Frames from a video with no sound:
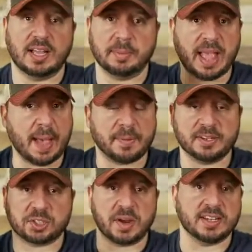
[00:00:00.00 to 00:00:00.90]
I'll be happy
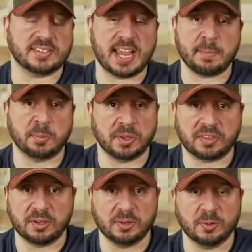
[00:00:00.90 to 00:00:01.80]
to trade a sample
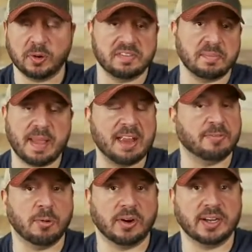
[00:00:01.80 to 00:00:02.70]
with you or even pay
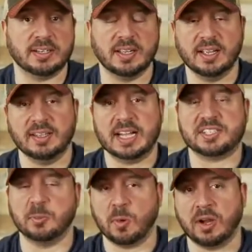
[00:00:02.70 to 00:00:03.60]
for it.
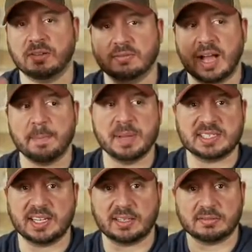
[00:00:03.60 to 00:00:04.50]
That's the one I'm
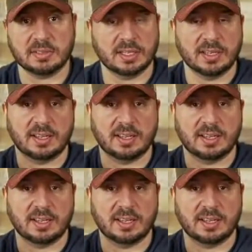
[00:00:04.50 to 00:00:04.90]
missing.